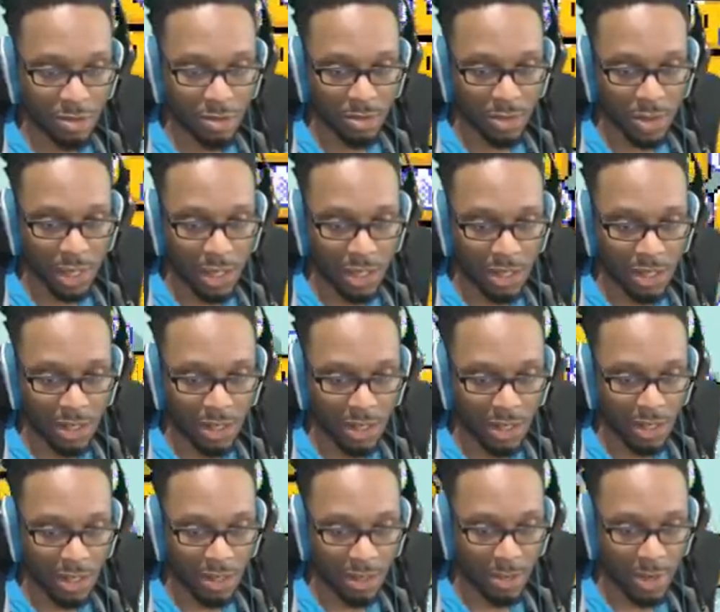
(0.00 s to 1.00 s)
I
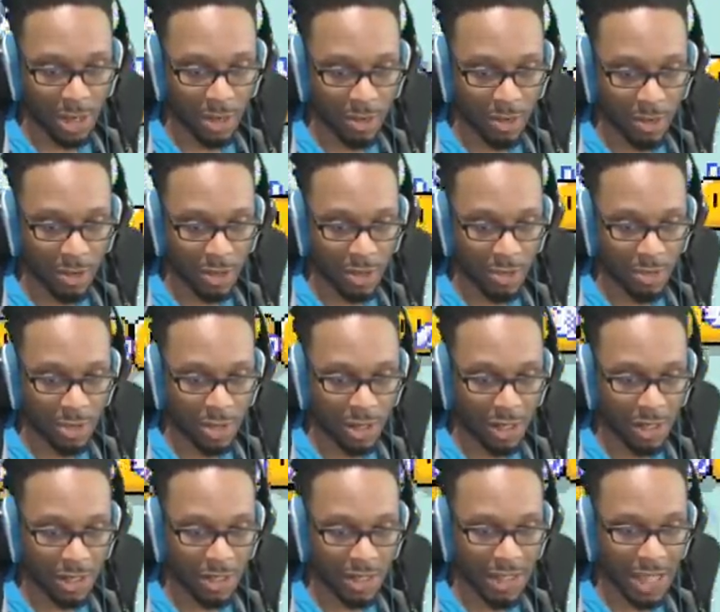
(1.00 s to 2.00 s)
need that power up. I
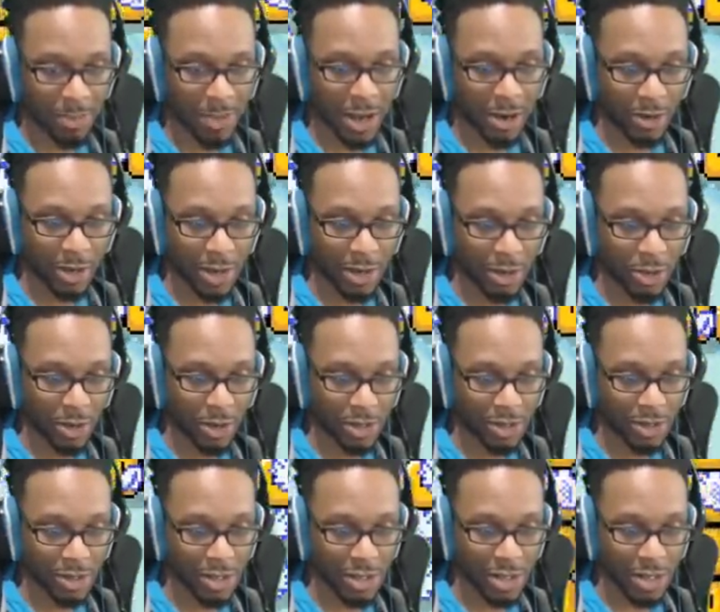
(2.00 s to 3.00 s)
need that power. Got
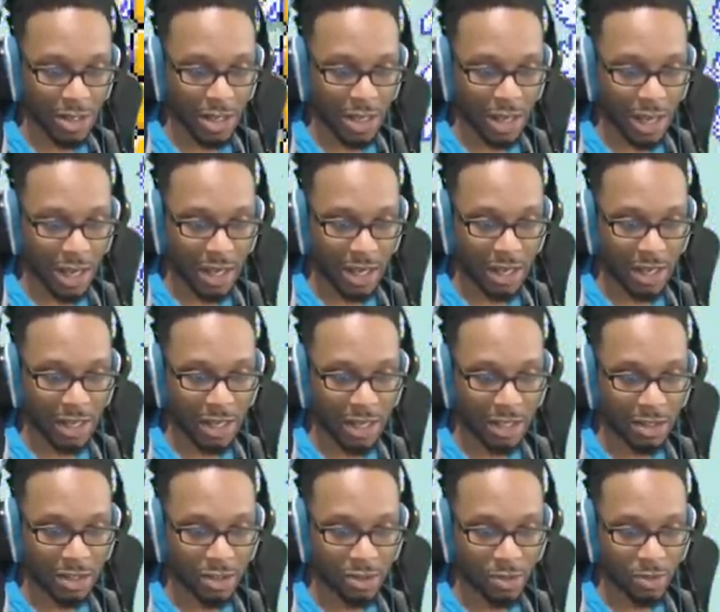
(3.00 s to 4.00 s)
crushed. I
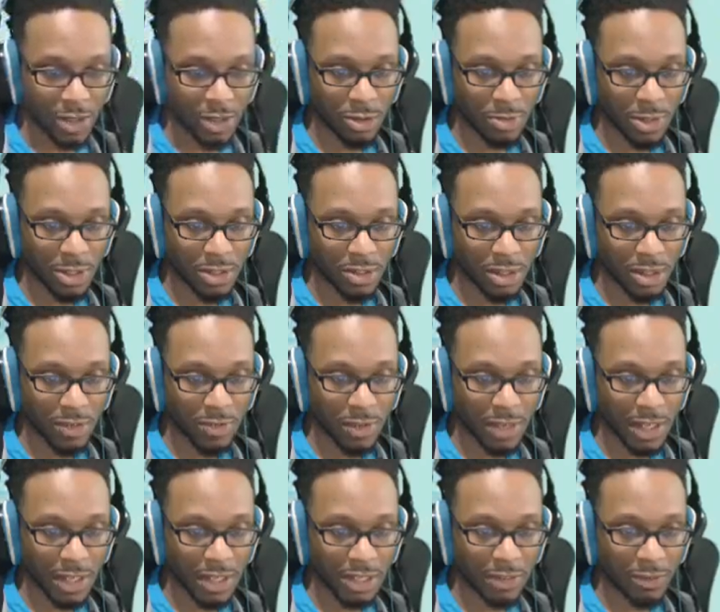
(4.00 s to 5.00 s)
hate this. Way too much stuff.
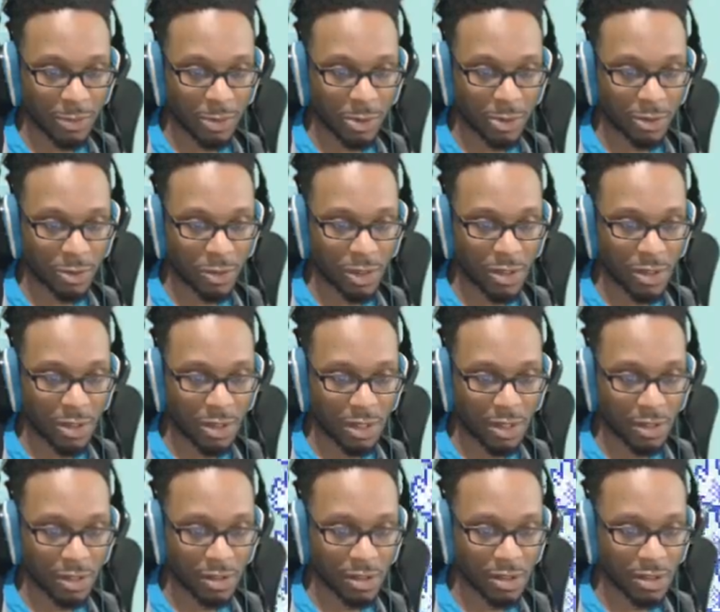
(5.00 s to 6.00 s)
I didn't even put squids on the
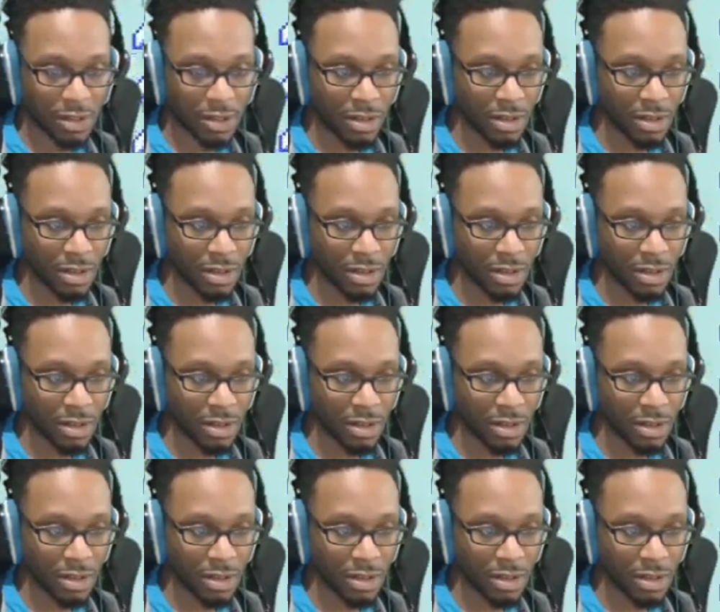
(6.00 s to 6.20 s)
list.